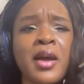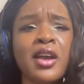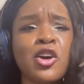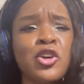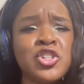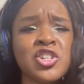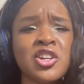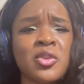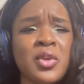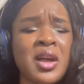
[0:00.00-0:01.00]
my
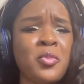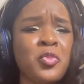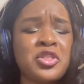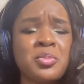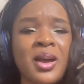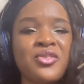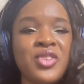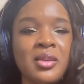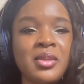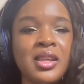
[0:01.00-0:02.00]
culture when I'm with my
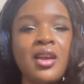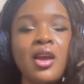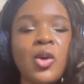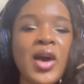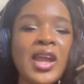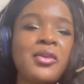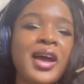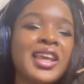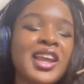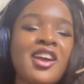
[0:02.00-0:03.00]
family. Why do
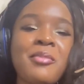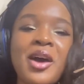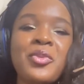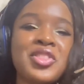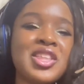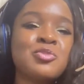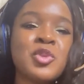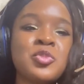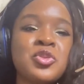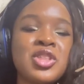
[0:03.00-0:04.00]
I care about what these
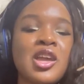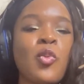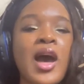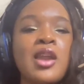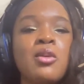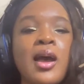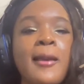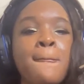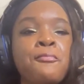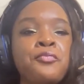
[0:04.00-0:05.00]
people think? Why do
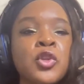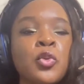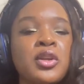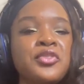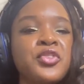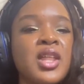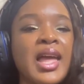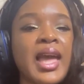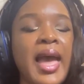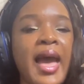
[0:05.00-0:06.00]
I want to feel
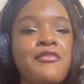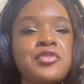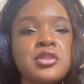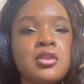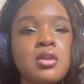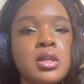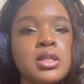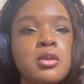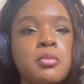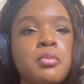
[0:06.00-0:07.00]
like I have to
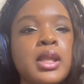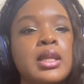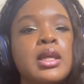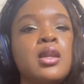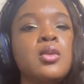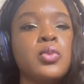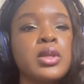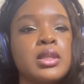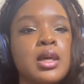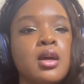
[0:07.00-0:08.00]
blend in
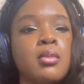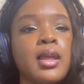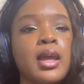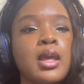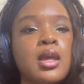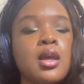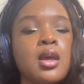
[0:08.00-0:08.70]
with them? Like,